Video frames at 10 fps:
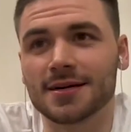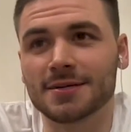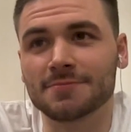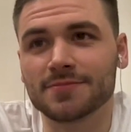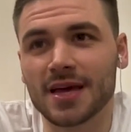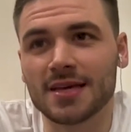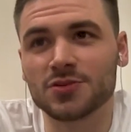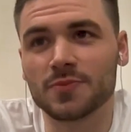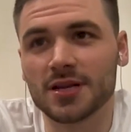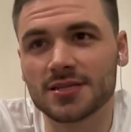Um,
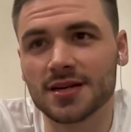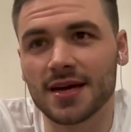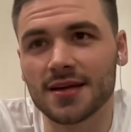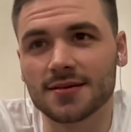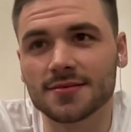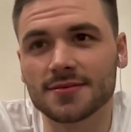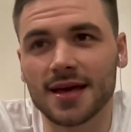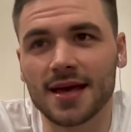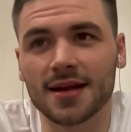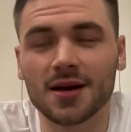as you mentioned, I had a
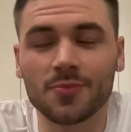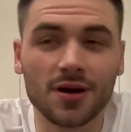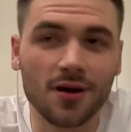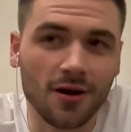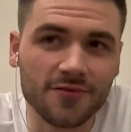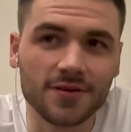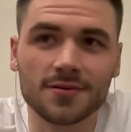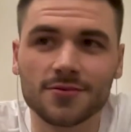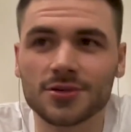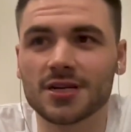had a cup of
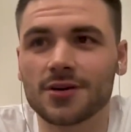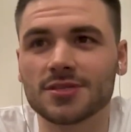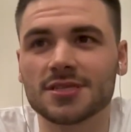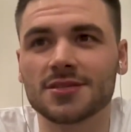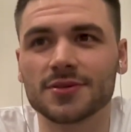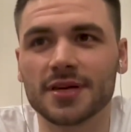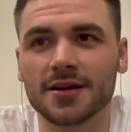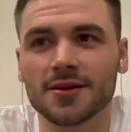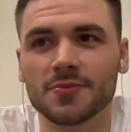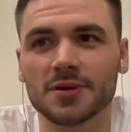coffee. Wish I was still
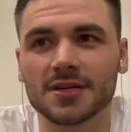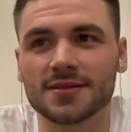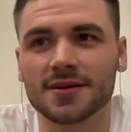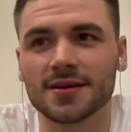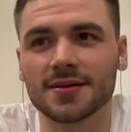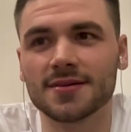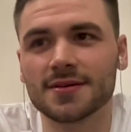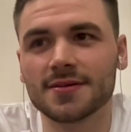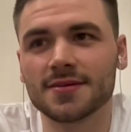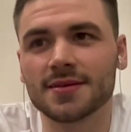there, but uh,
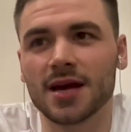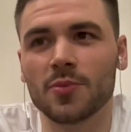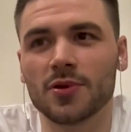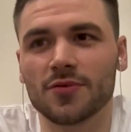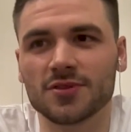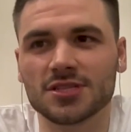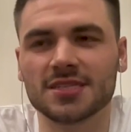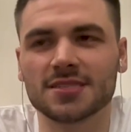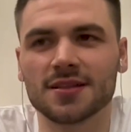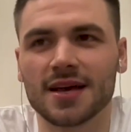now I've been
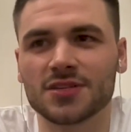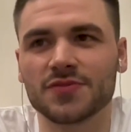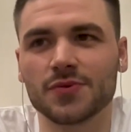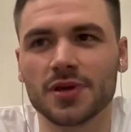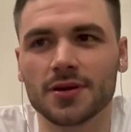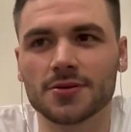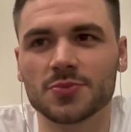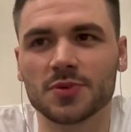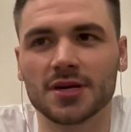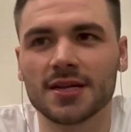overseas the last few
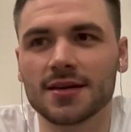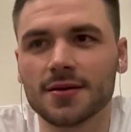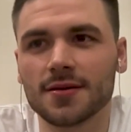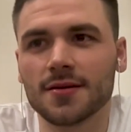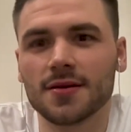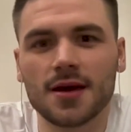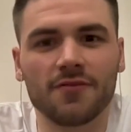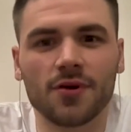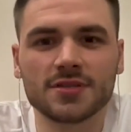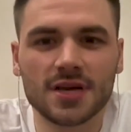years, but
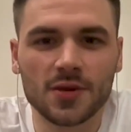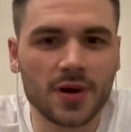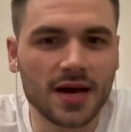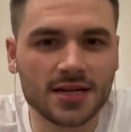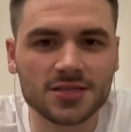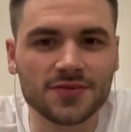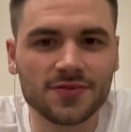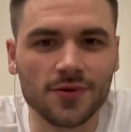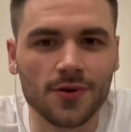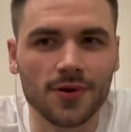I've always had a passion
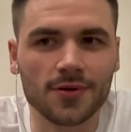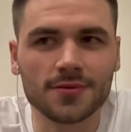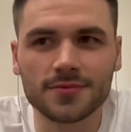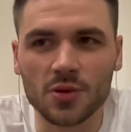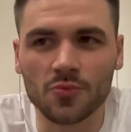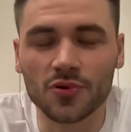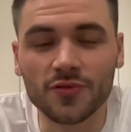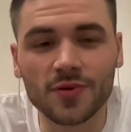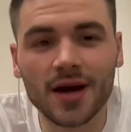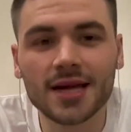for
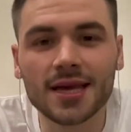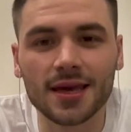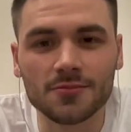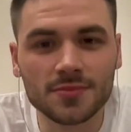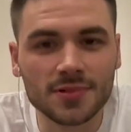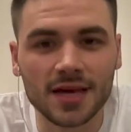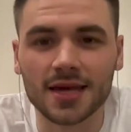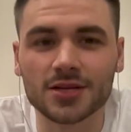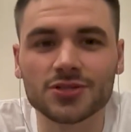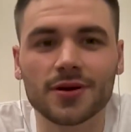improving my game
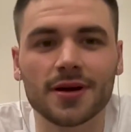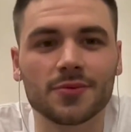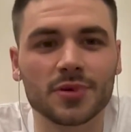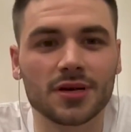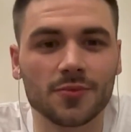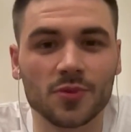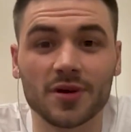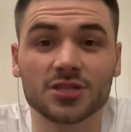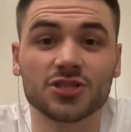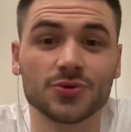and trying to become the
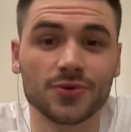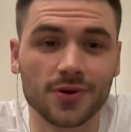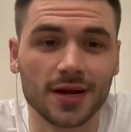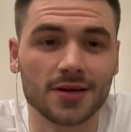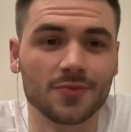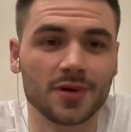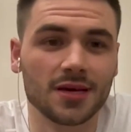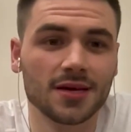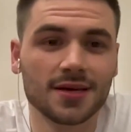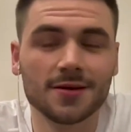best shooter I could
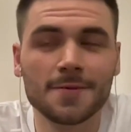be.